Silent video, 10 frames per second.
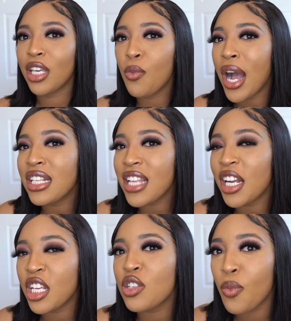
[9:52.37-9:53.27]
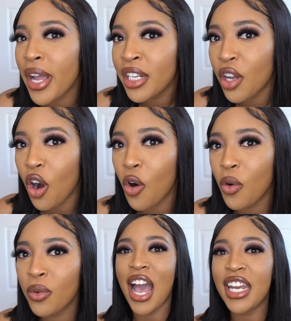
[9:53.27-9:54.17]
he winds down his
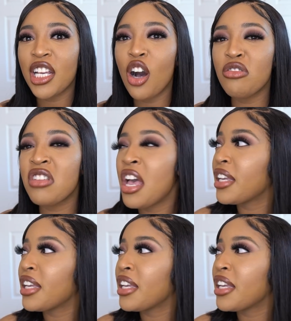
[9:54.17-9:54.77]
window and he goes,